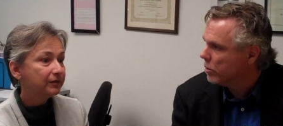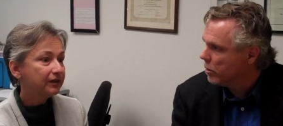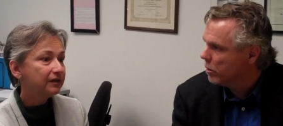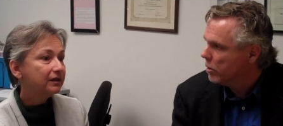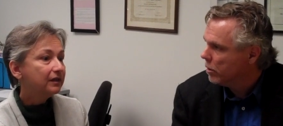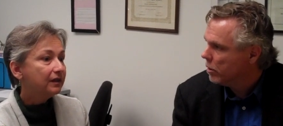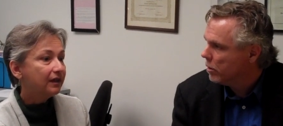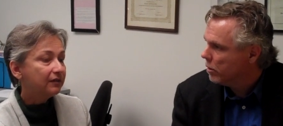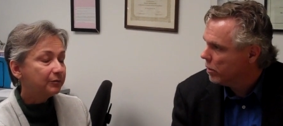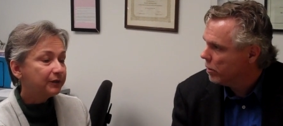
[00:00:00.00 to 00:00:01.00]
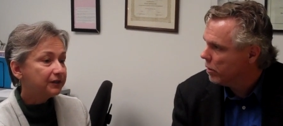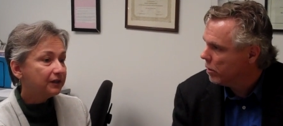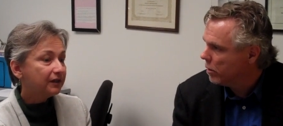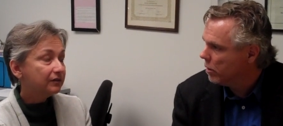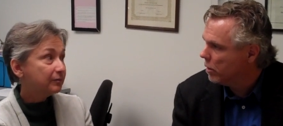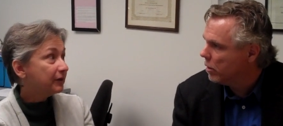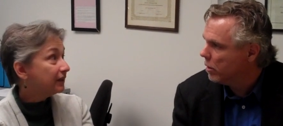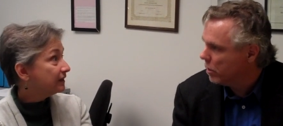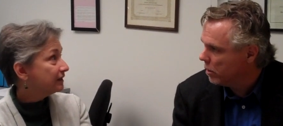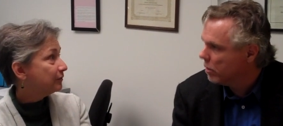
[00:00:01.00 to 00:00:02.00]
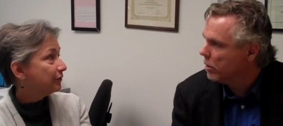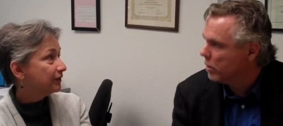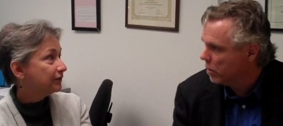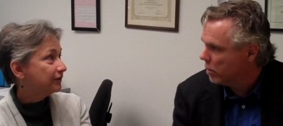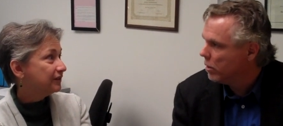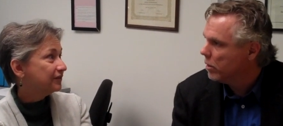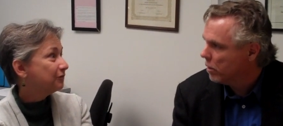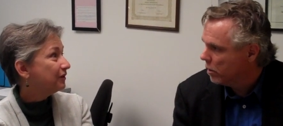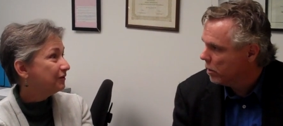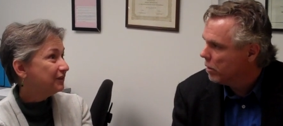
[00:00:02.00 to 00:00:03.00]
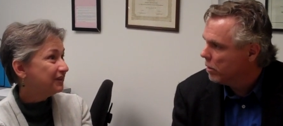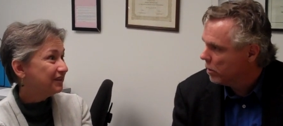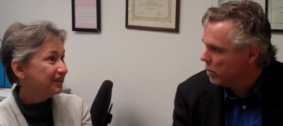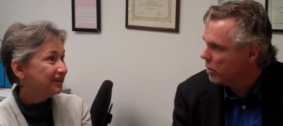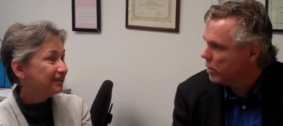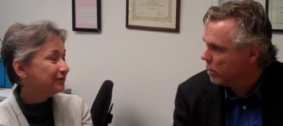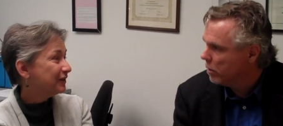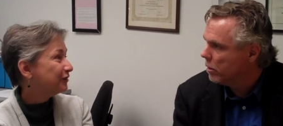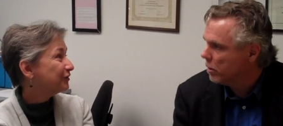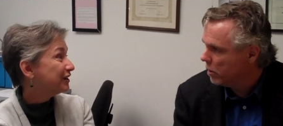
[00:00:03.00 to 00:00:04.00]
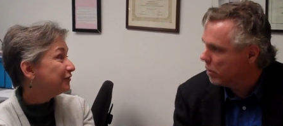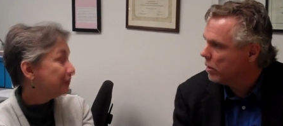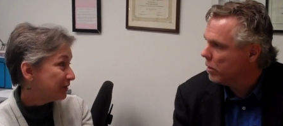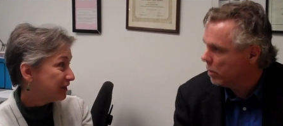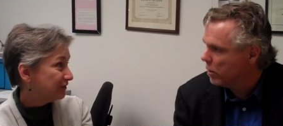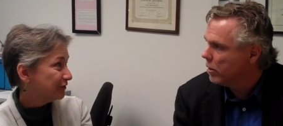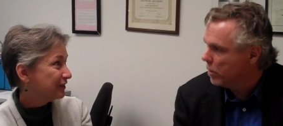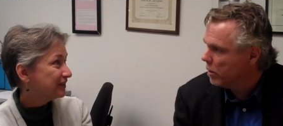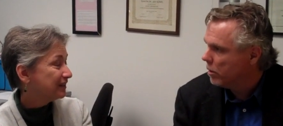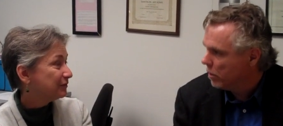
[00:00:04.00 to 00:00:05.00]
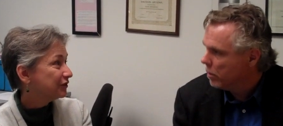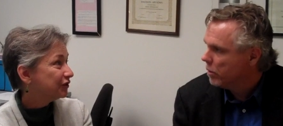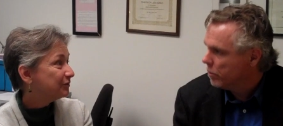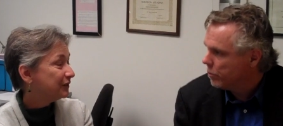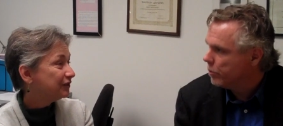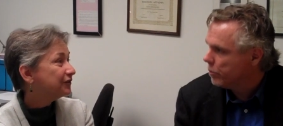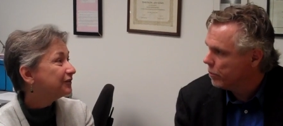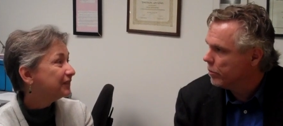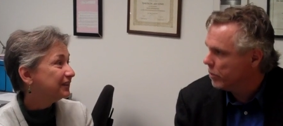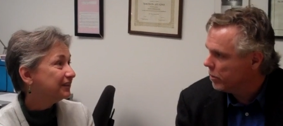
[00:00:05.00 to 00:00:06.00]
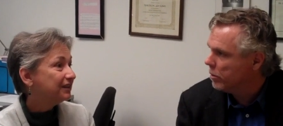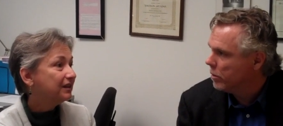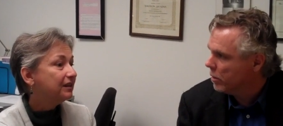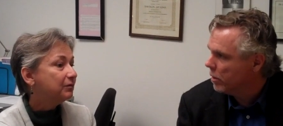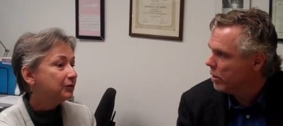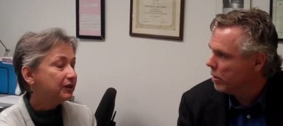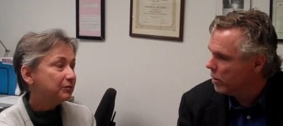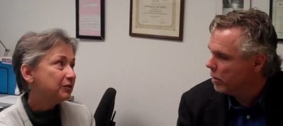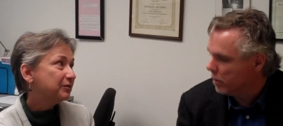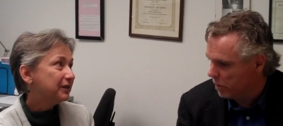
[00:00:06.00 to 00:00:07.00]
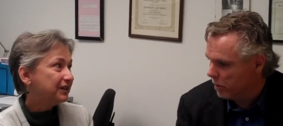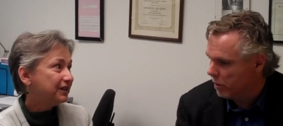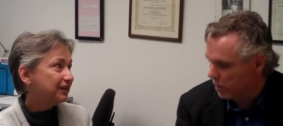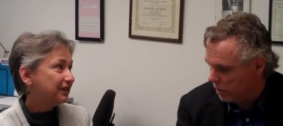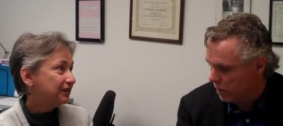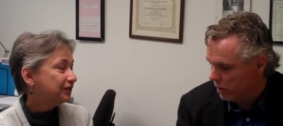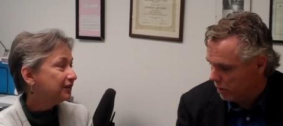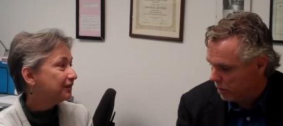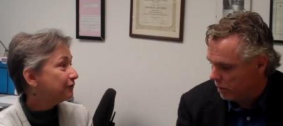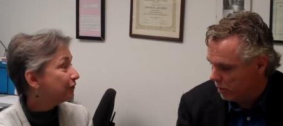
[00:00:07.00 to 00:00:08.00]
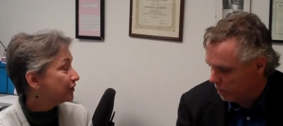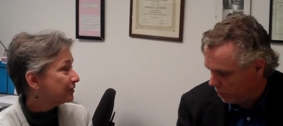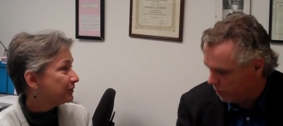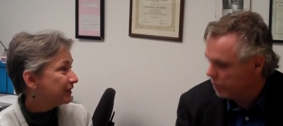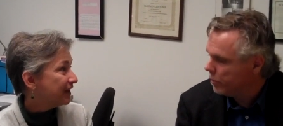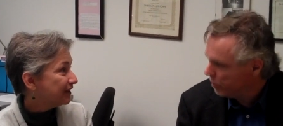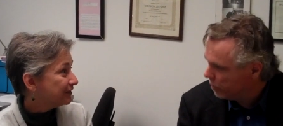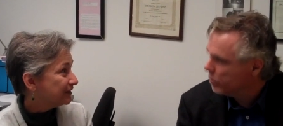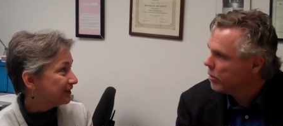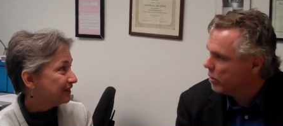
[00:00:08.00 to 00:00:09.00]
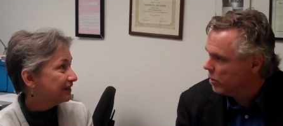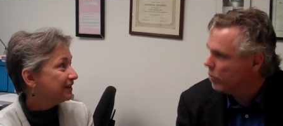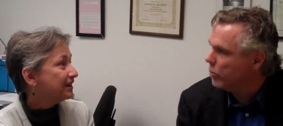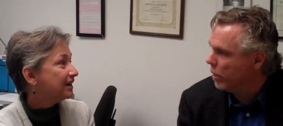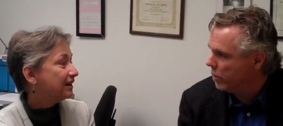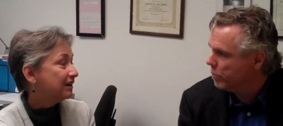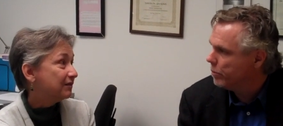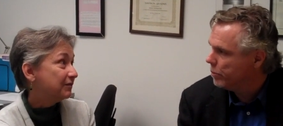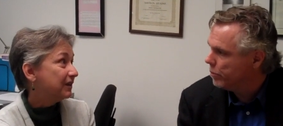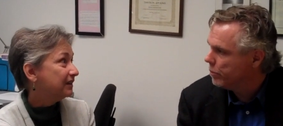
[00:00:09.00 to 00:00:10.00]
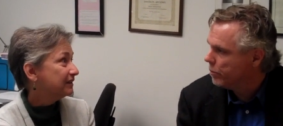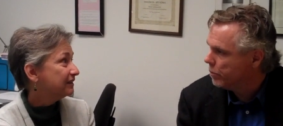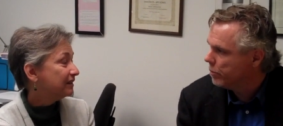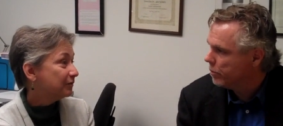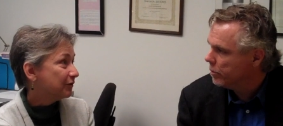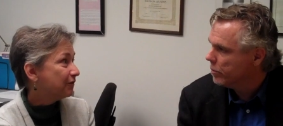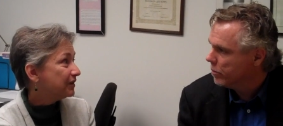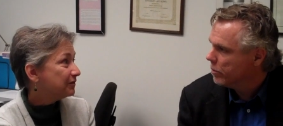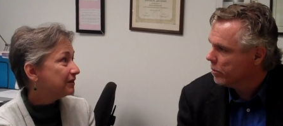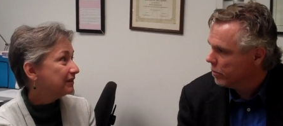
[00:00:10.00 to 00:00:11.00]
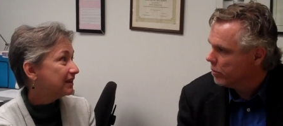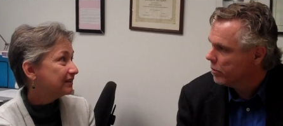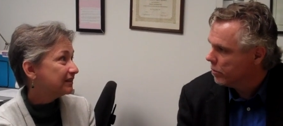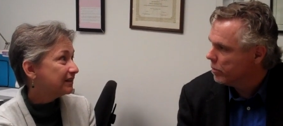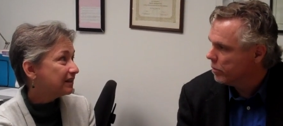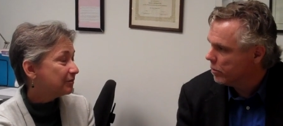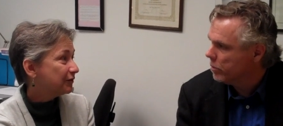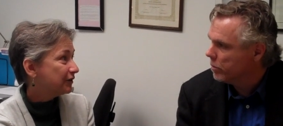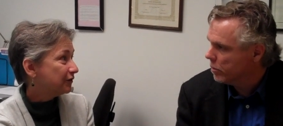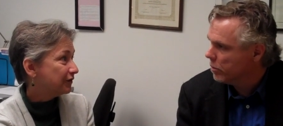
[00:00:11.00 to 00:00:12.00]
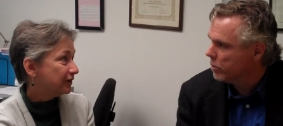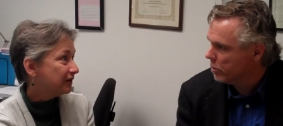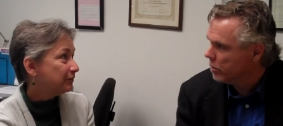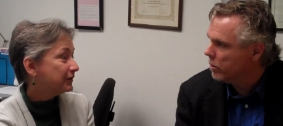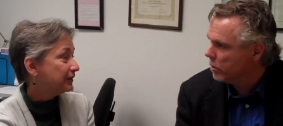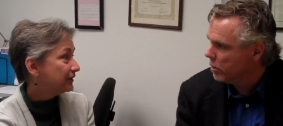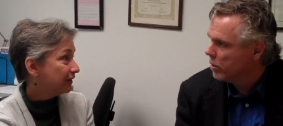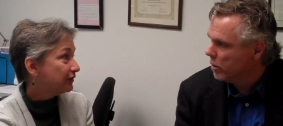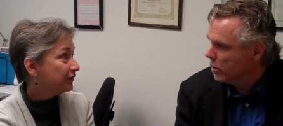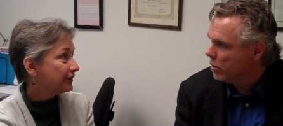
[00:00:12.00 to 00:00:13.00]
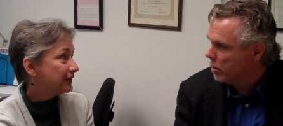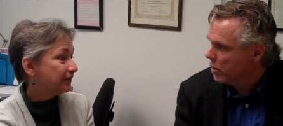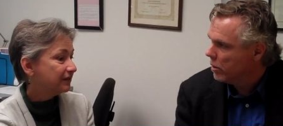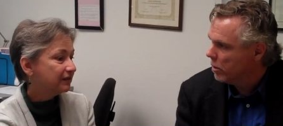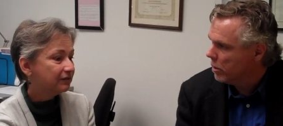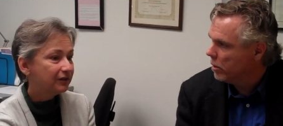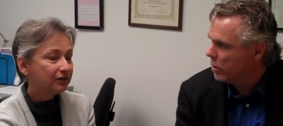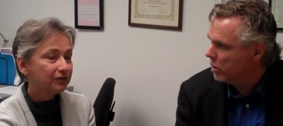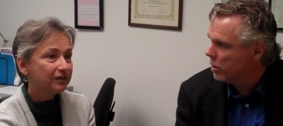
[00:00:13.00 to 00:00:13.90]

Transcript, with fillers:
Speaker 1: We have put together policy priorities, what we think the federal government, for example, should be doing. Putting more money into affordable housing um, is number one. That's the top priority, but there are other things that the federal